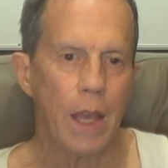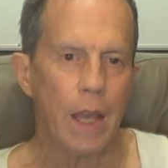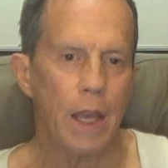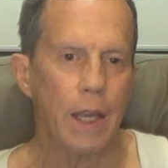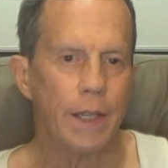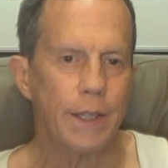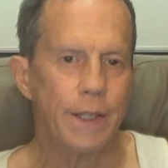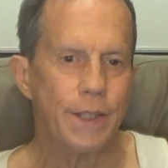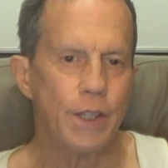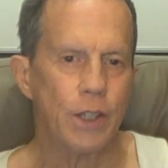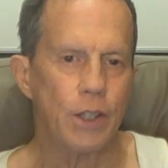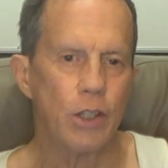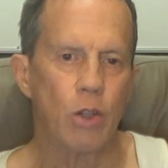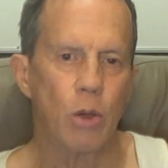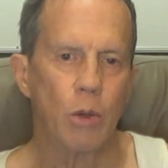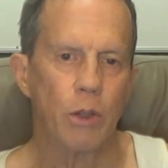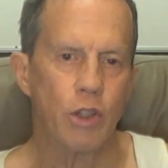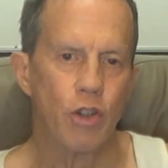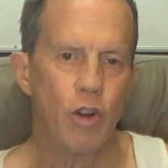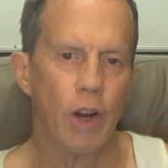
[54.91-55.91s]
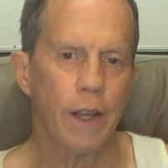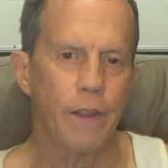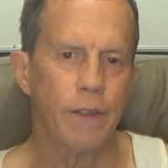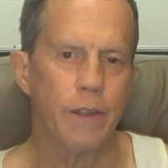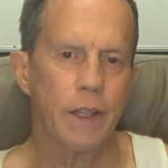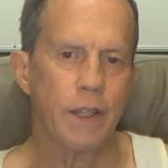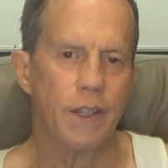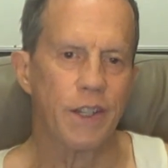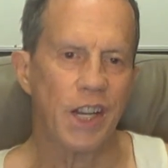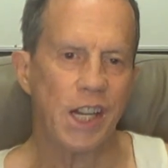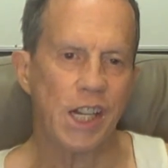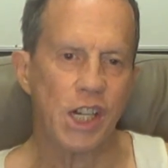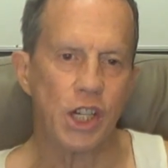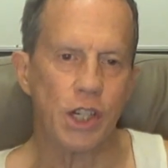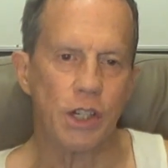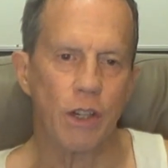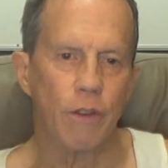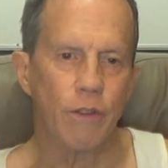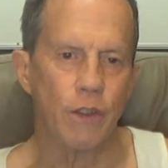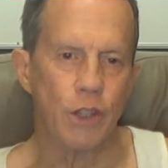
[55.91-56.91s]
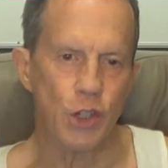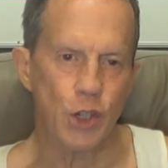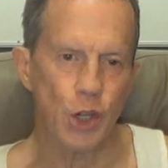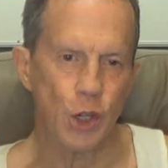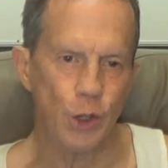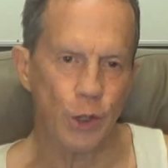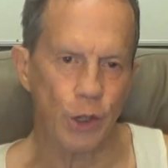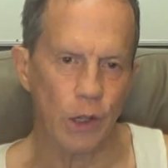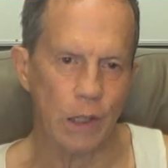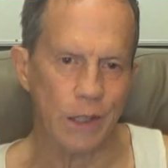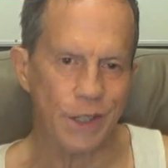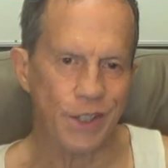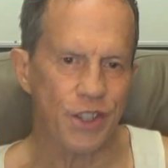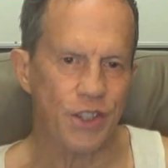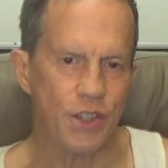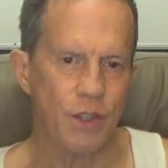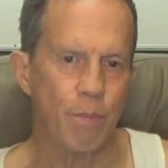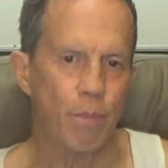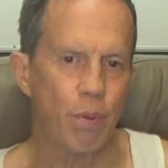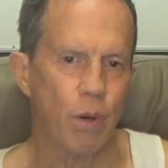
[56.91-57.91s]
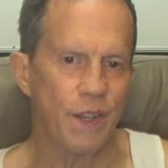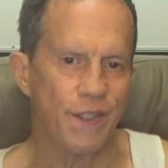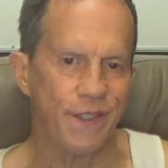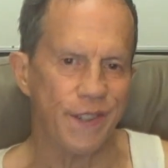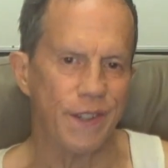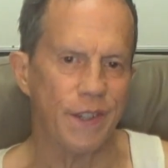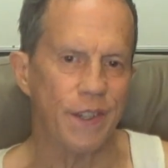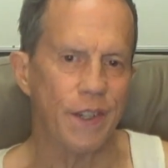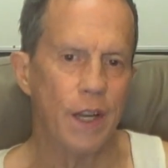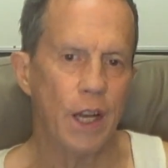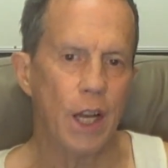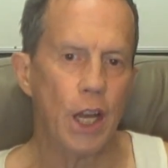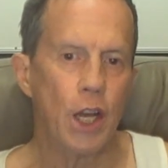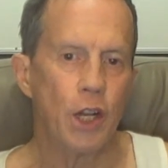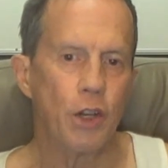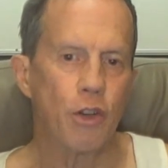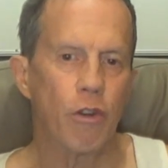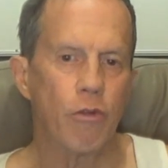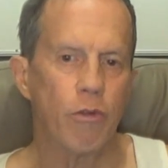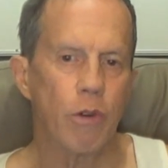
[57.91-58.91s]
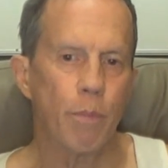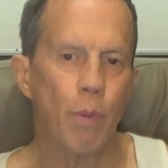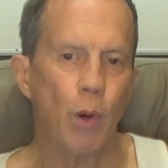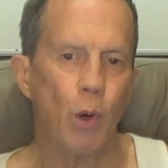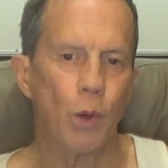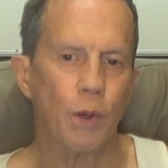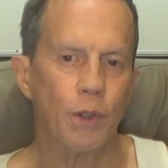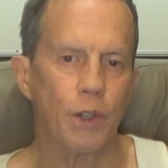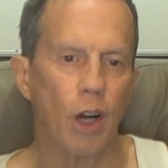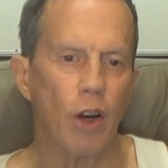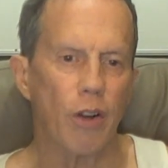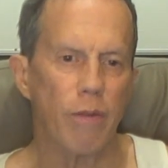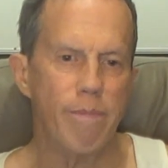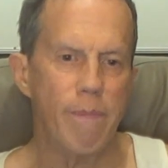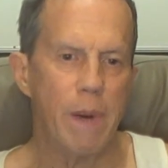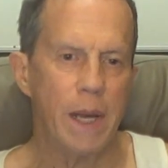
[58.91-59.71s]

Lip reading: It is to attract the attention of the journalists present to report on